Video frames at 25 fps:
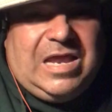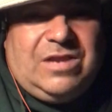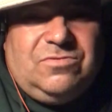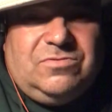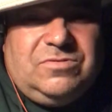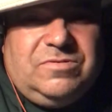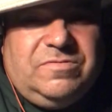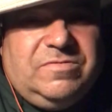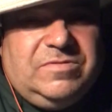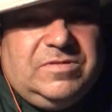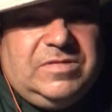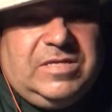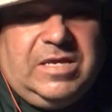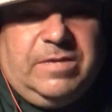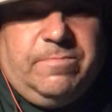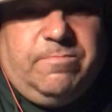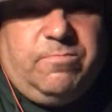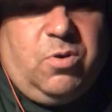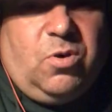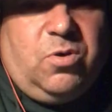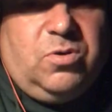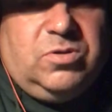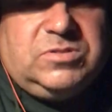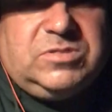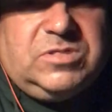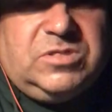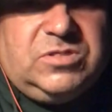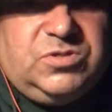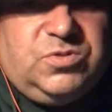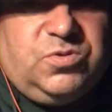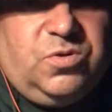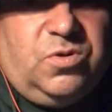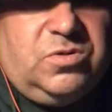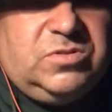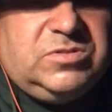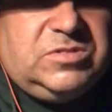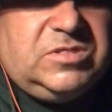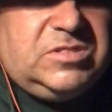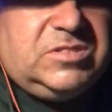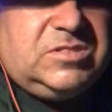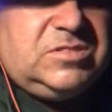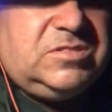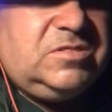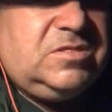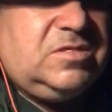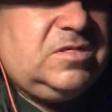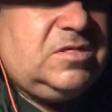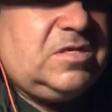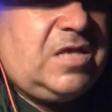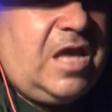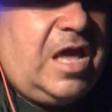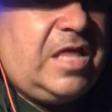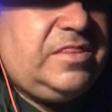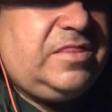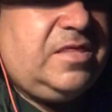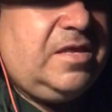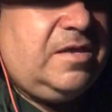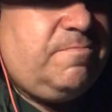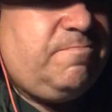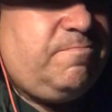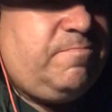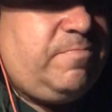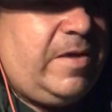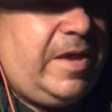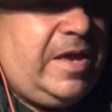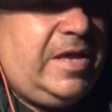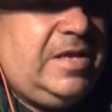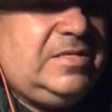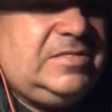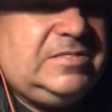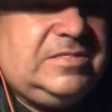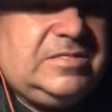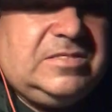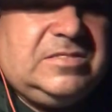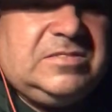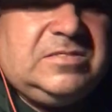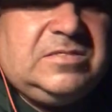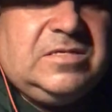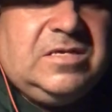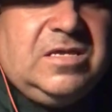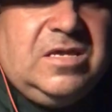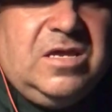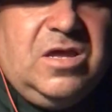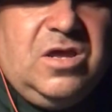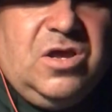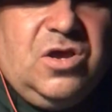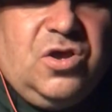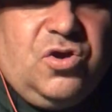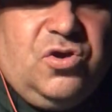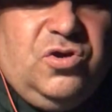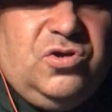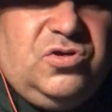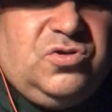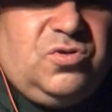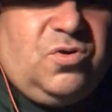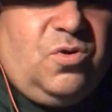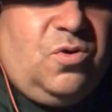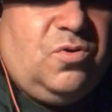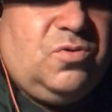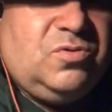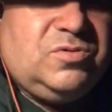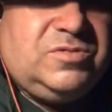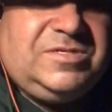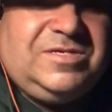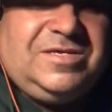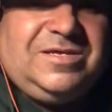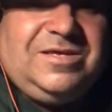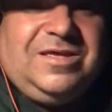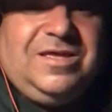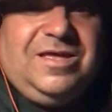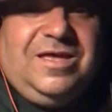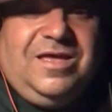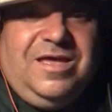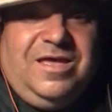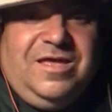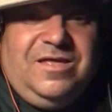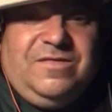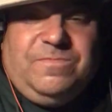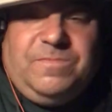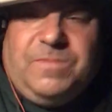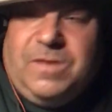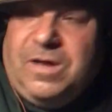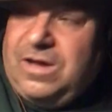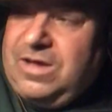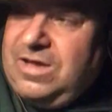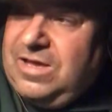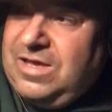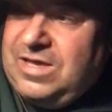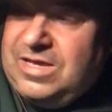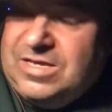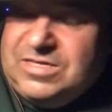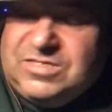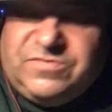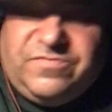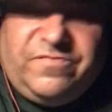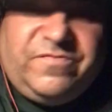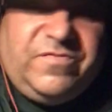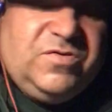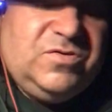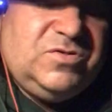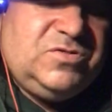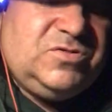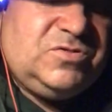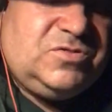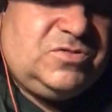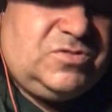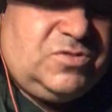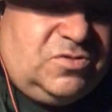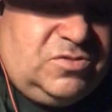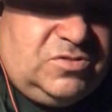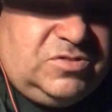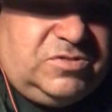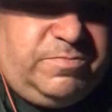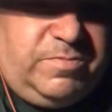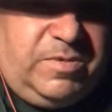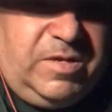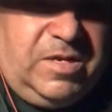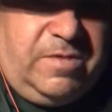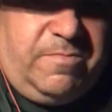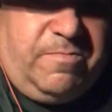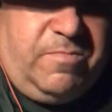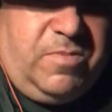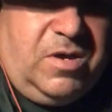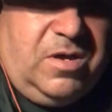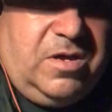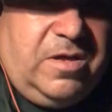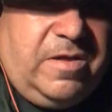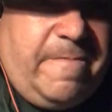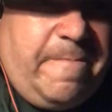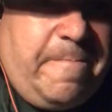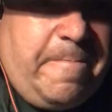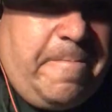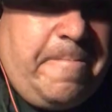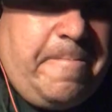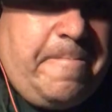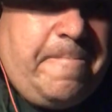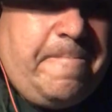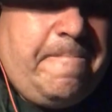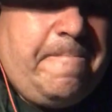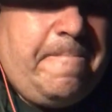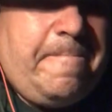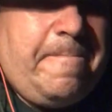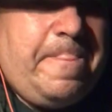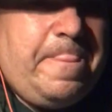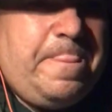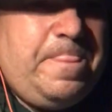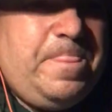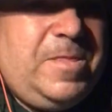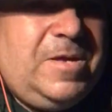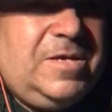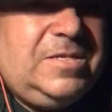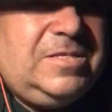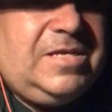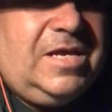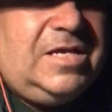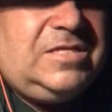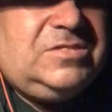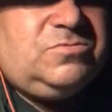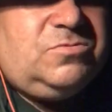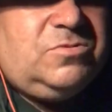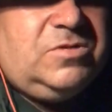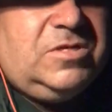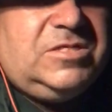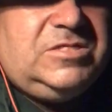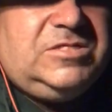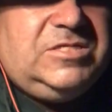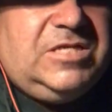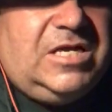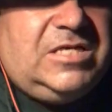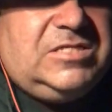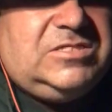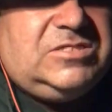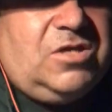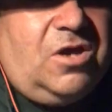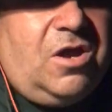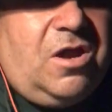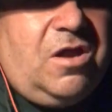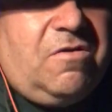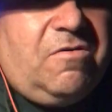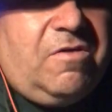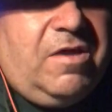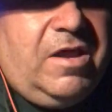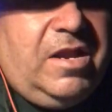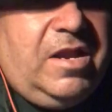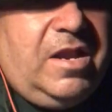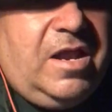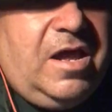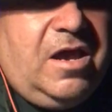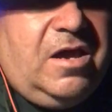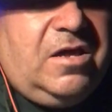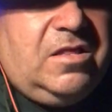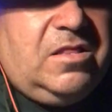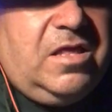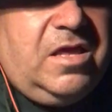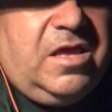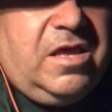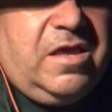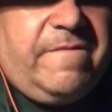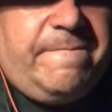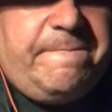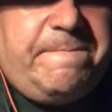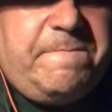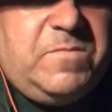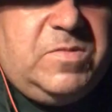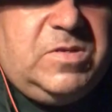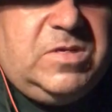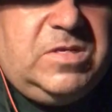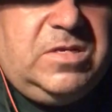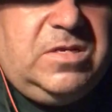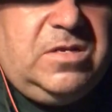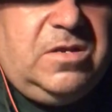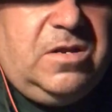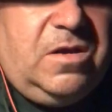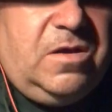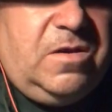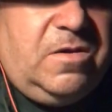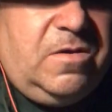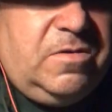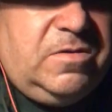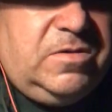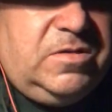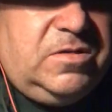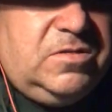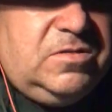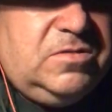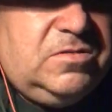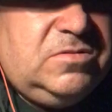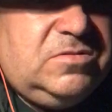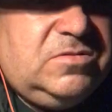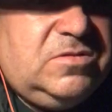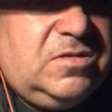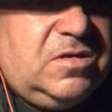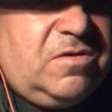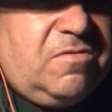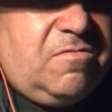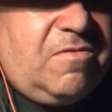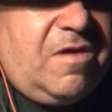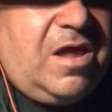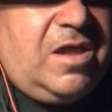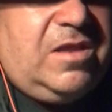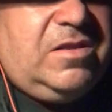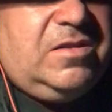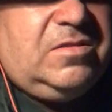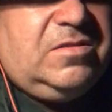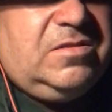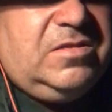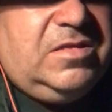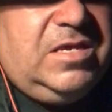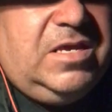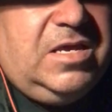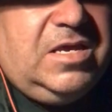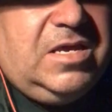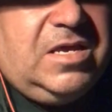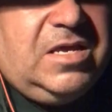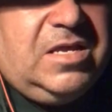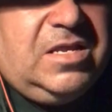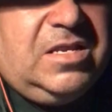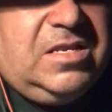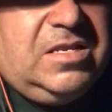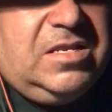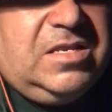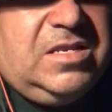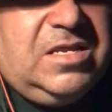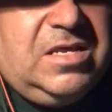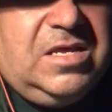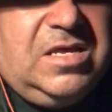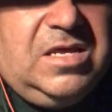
don't even think Bowles controls this. I think controls his future, so to speak. But I think that's where the Jets are right now. Like, you look around the league and